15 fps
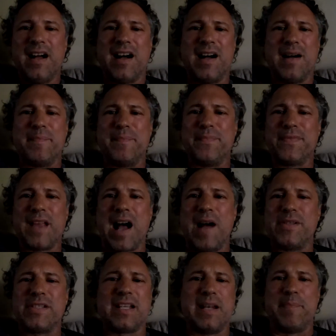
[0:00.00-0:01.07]
I
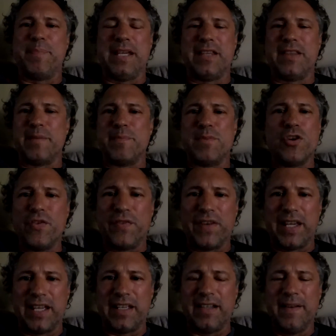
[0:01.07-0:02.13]
was going to be in the
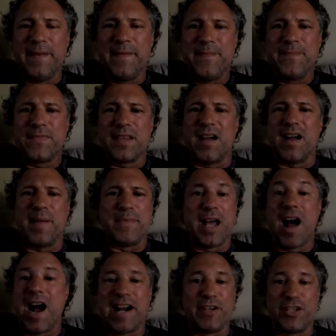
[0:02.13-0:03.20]
movie
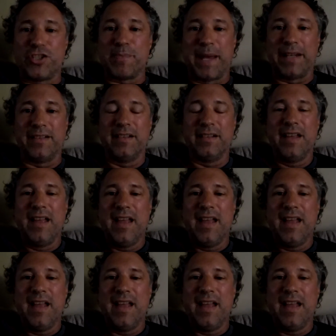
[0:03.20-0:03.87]
The Irishman,